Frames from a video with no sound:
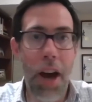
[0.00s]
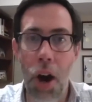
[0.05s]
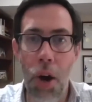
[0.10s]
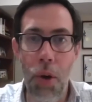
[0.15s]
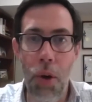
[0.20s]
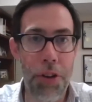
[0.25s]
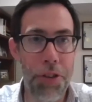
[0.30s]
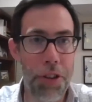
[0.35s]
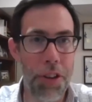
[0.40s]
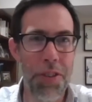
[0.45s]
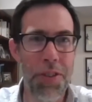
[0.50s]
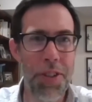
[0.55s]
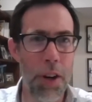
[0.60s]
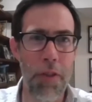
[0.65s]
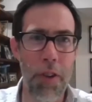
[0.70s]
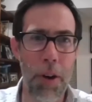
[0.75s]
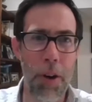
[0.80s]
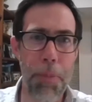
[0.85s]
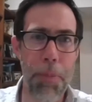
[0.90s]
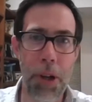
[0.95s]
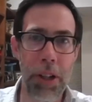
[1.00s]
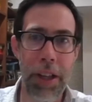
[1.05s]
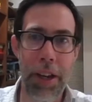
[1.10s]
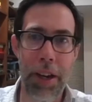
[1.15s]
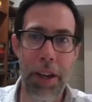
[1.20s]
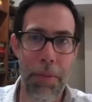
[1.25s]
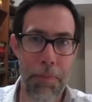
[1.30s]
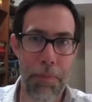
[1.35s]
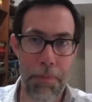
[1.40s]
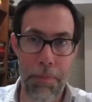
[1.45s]
oh, there's a silver bullet
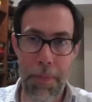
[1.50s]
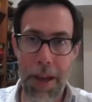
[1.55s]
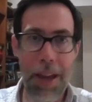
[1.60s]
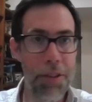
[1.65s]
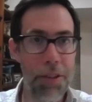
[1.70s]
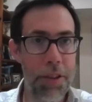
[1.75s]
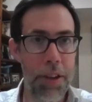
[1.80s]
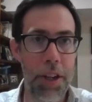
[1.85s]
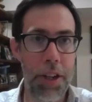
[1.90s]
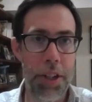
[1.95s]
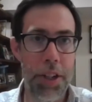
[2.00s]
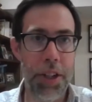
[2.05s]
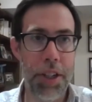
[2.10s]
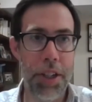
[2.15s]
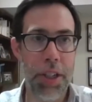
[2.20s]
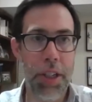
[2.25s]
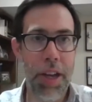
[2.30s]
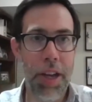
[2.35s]
message.